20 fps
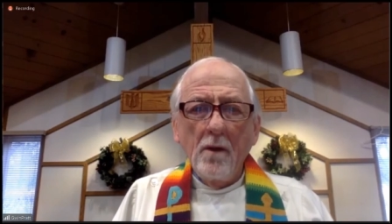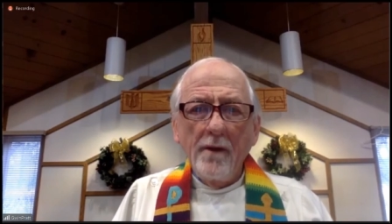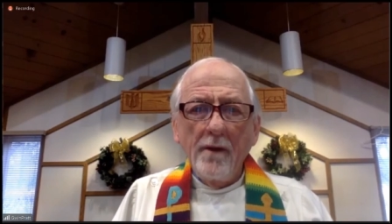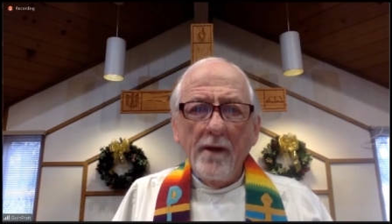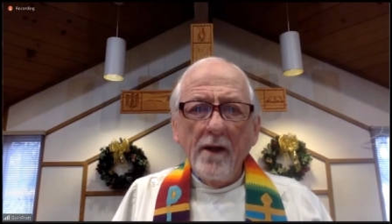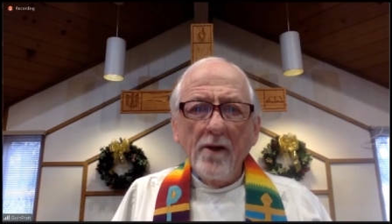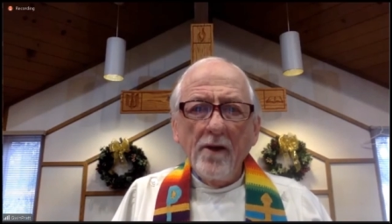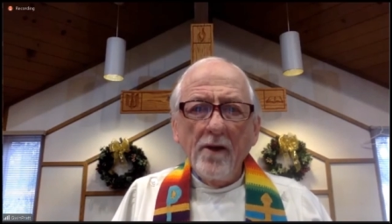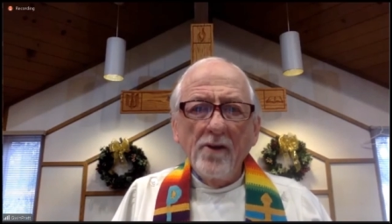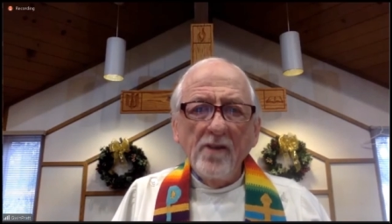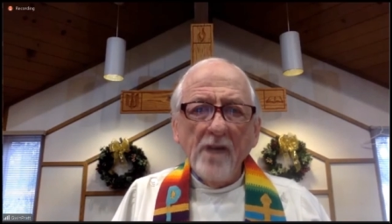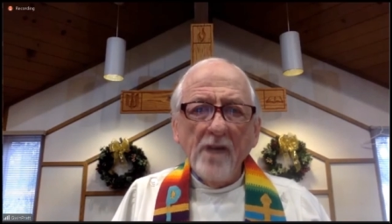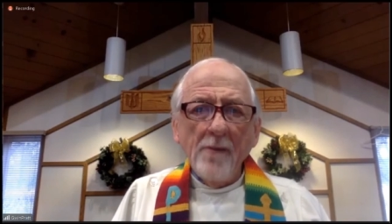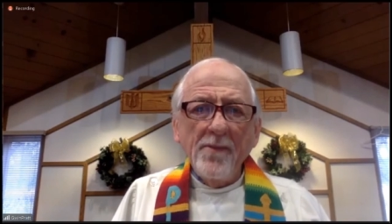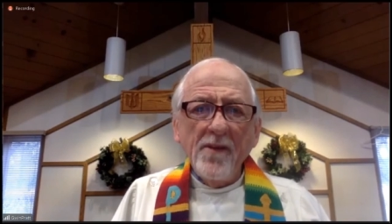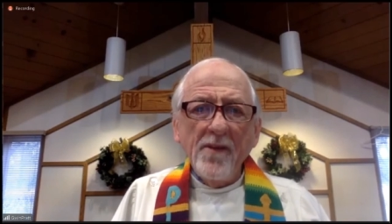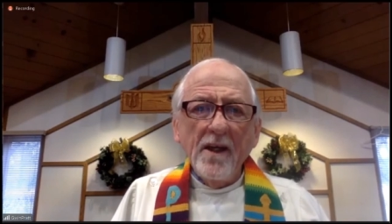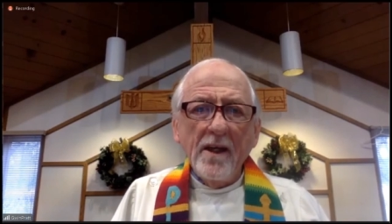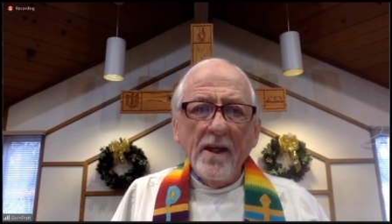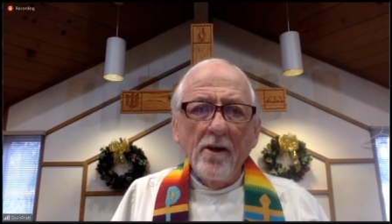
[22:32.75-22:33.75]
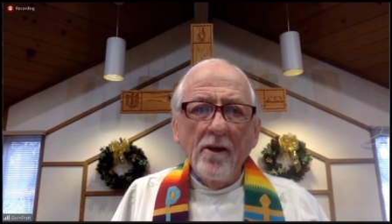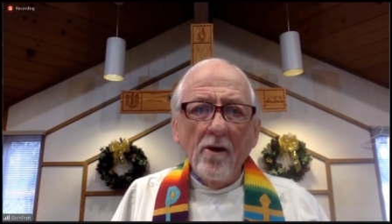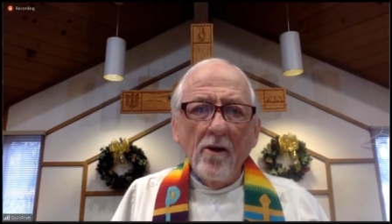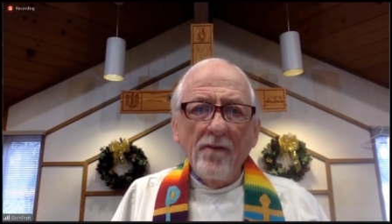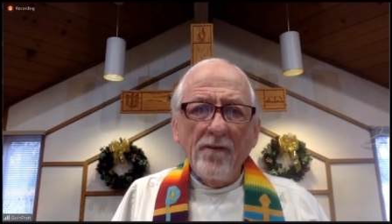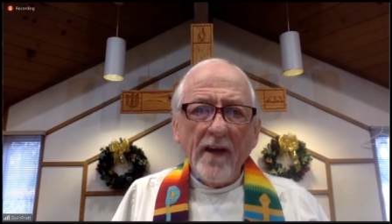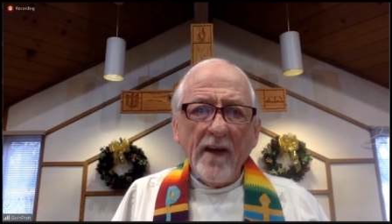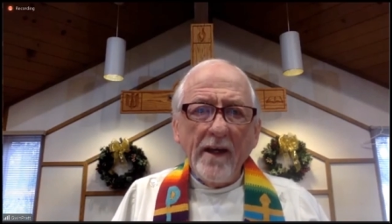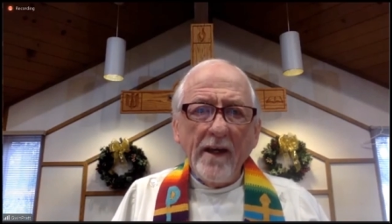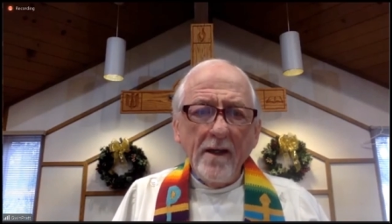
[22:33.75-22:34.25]
there is something in her
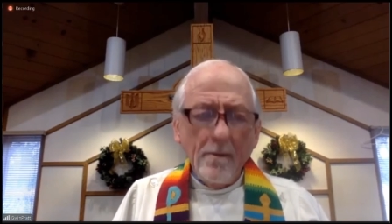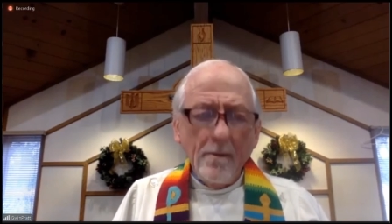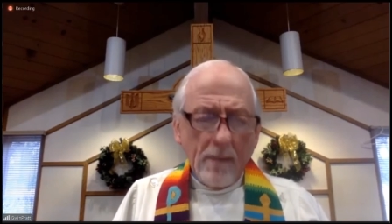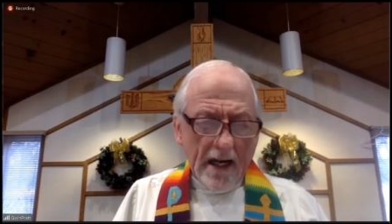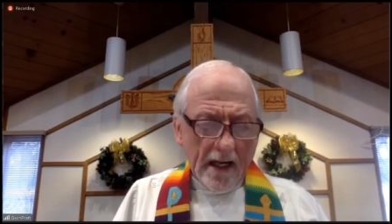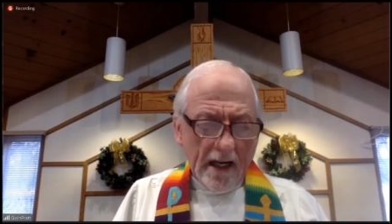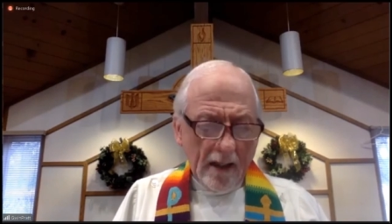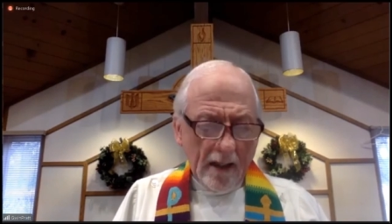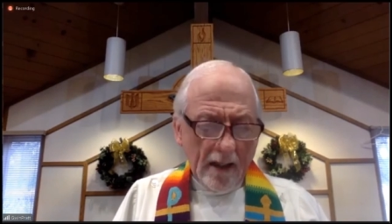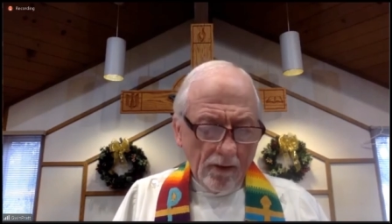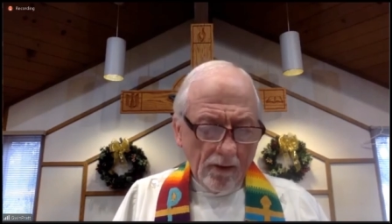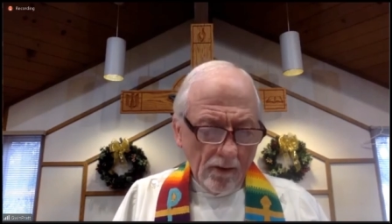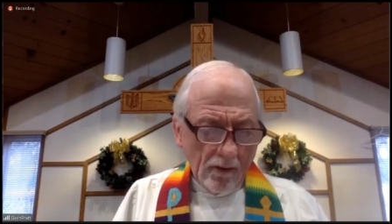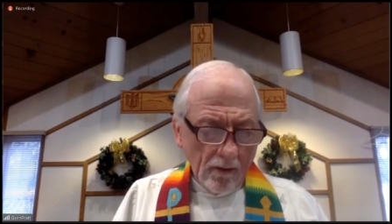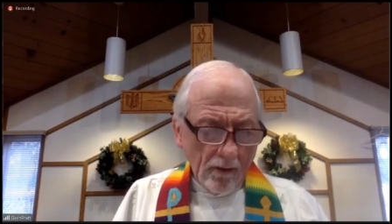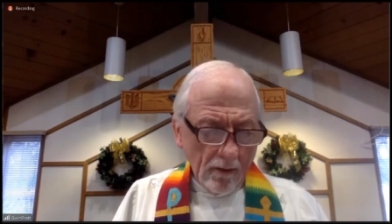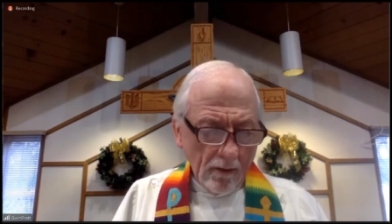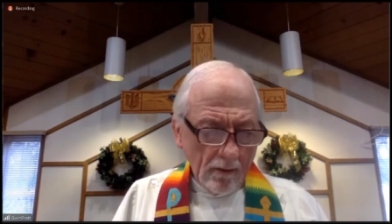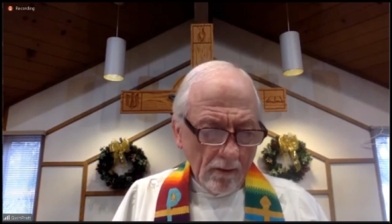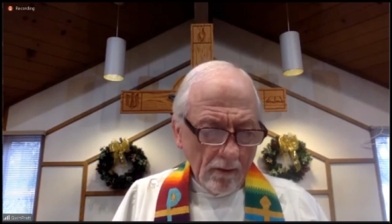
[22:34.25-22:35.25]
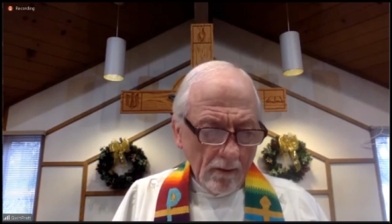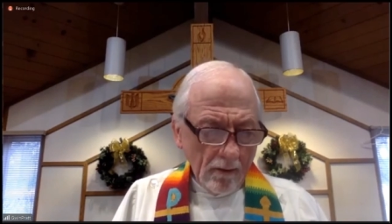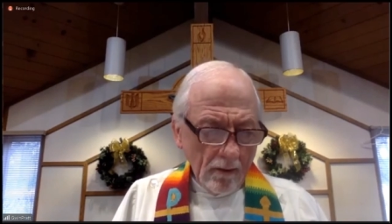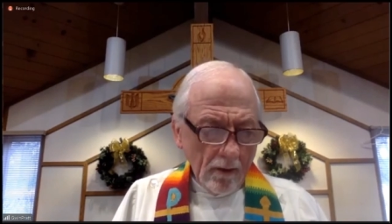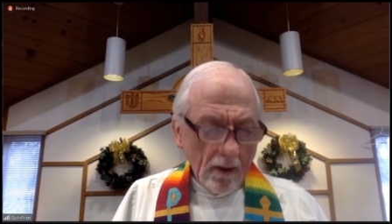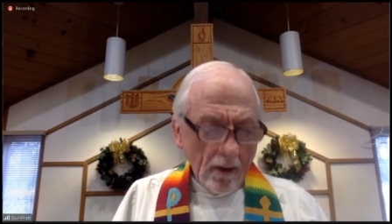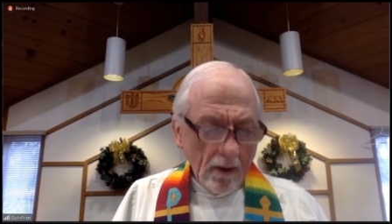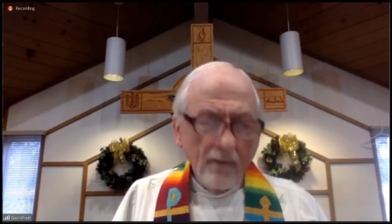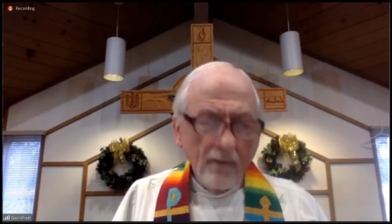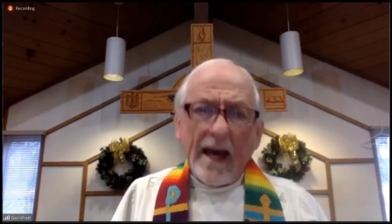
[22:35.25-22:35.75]
feeding box
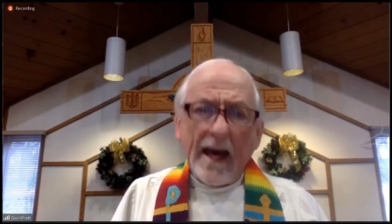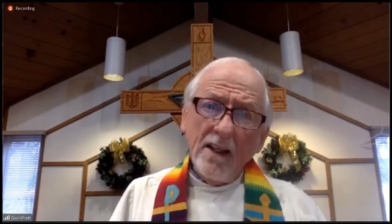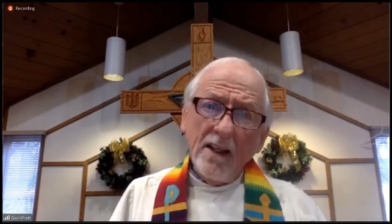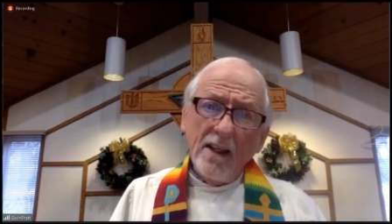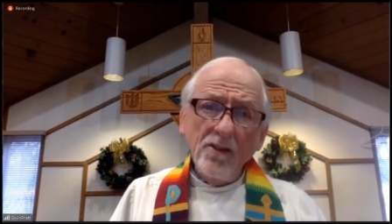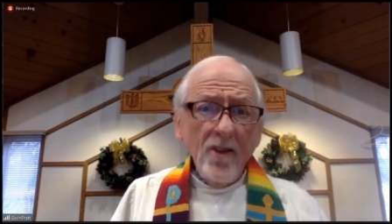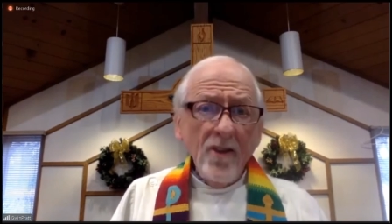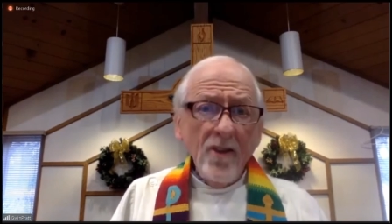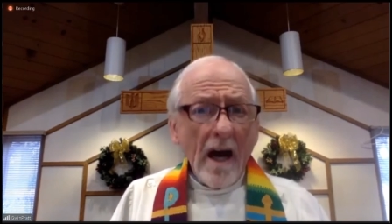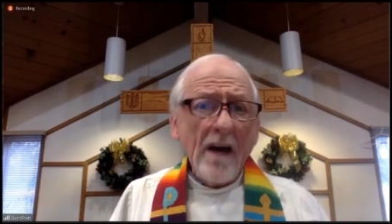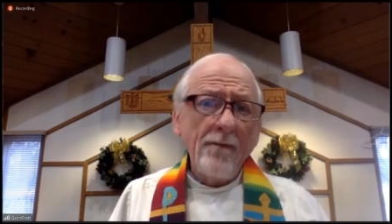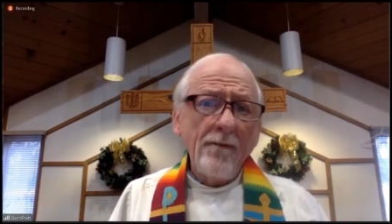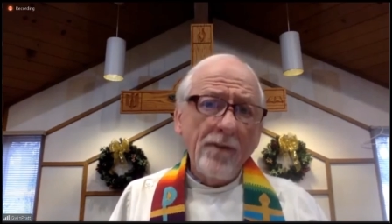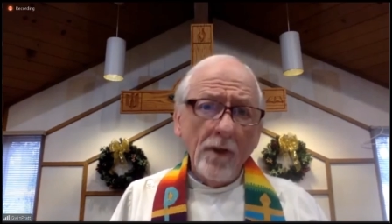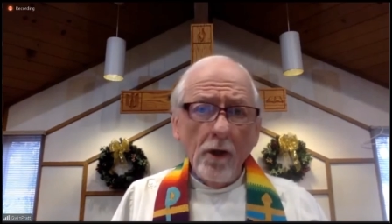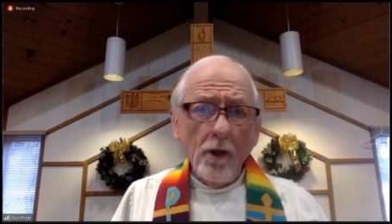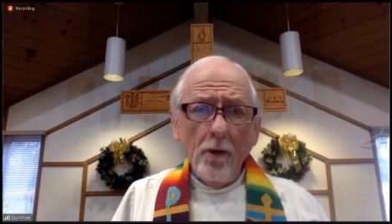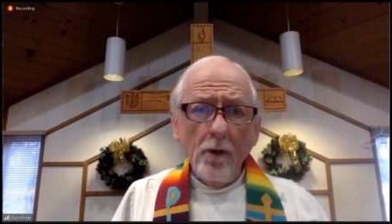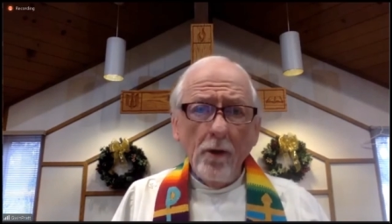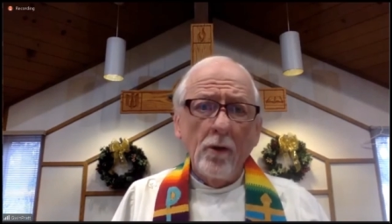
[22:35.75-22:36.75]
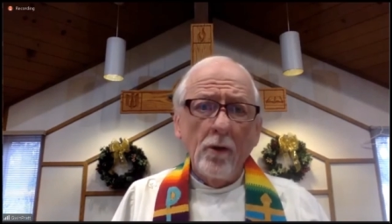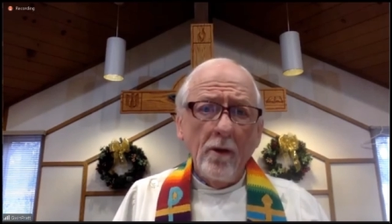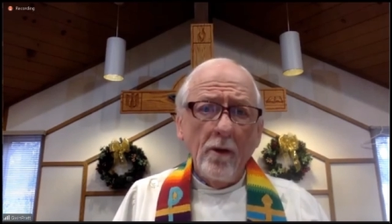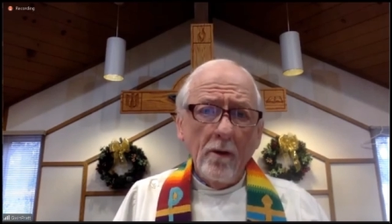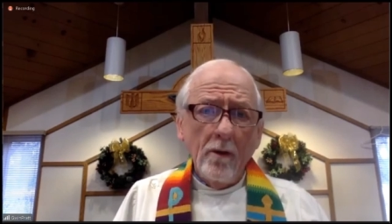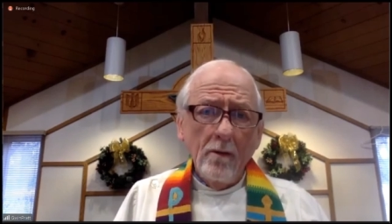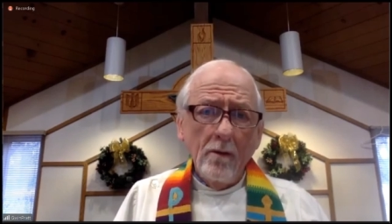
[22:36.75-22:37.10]
that is not food.